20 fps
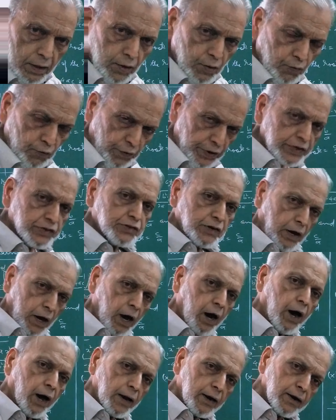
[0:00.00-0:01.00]
which
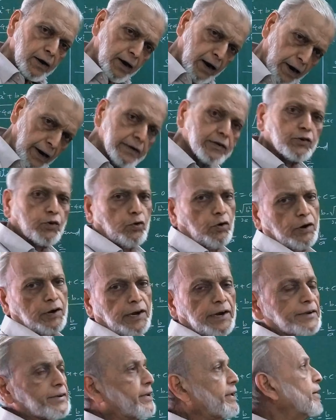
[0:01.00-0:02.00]
are not
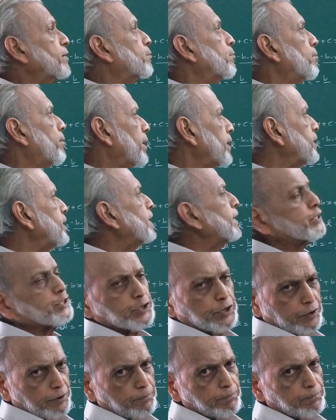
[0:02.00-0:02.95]
quadratic by nature,